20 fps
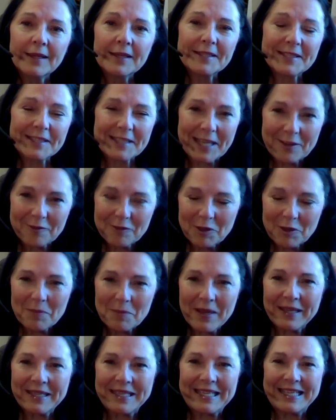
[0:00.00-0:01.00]
Save your
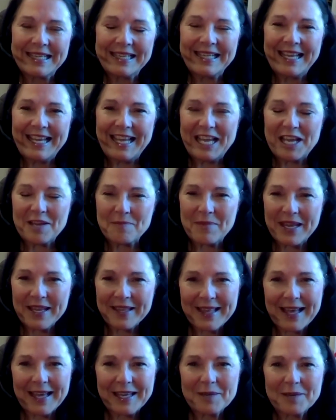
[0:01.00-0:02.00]
money and
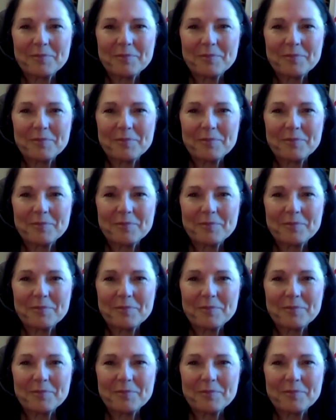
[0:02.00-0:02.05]
make that a